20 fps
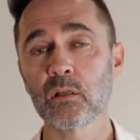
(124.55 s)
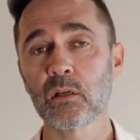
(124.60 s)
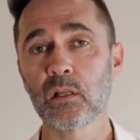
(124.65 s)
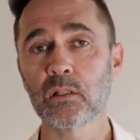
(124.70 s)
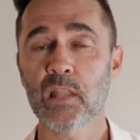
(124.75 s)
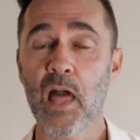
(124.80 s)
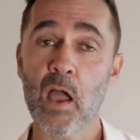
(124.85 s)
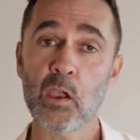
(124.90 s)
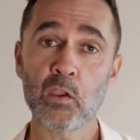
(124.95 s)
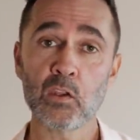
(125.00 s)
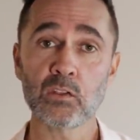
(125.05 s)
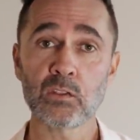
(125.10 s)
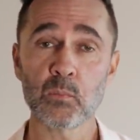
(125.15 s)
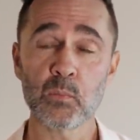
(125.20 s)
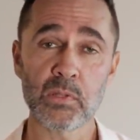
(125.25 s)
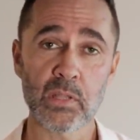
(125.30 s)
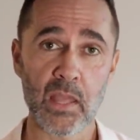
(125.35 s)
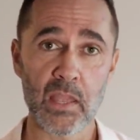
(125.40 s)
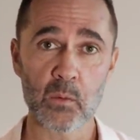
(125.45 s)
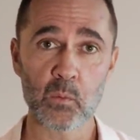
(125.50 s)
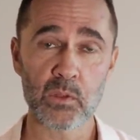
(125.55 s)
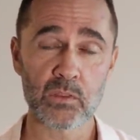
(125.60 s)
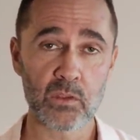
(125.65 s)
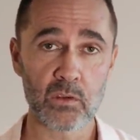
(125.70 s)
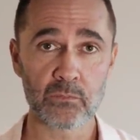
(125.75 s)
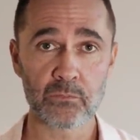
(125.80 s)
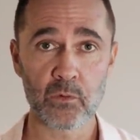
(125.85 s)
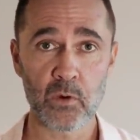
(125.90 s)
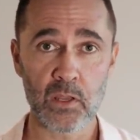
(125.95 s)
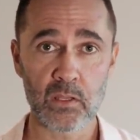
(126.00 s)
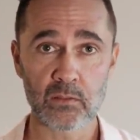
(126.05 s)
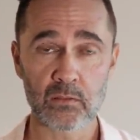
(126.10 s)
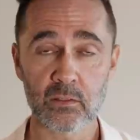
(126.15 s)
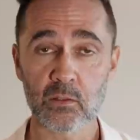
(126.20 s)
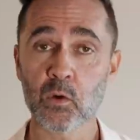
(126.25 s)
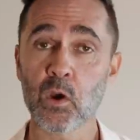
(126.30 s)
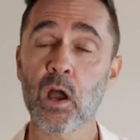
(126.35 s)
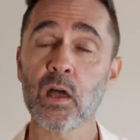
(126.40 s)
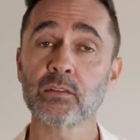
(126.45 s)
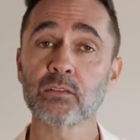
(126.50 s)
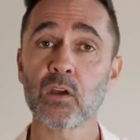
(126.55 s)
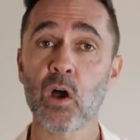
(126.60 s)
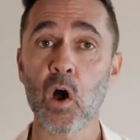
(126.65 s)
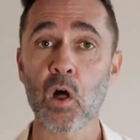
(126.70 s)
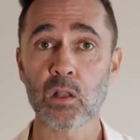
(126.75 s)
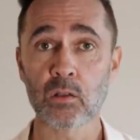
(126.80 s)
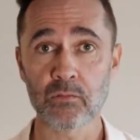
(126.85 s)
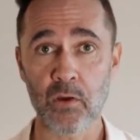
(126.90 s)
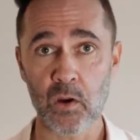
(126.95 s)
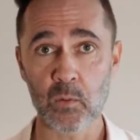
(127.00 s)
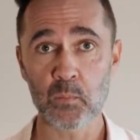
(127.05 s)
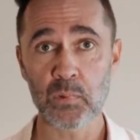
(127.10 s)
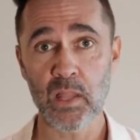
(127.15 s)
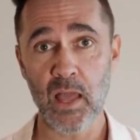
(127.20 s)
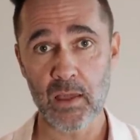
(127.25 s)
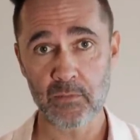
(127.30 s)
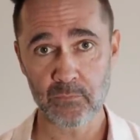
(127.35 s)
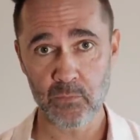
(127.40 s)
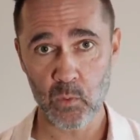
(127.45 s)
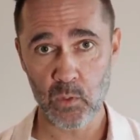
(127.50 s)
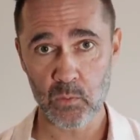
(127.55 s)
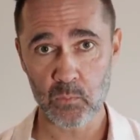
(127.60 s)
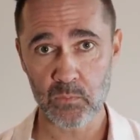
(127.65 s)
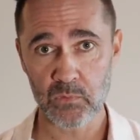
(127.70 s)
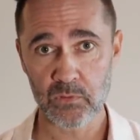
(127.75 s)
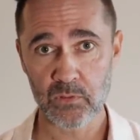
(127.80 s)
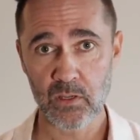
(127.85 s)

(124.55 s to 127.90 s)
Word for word: allow you to play with your friends across all of our platforms.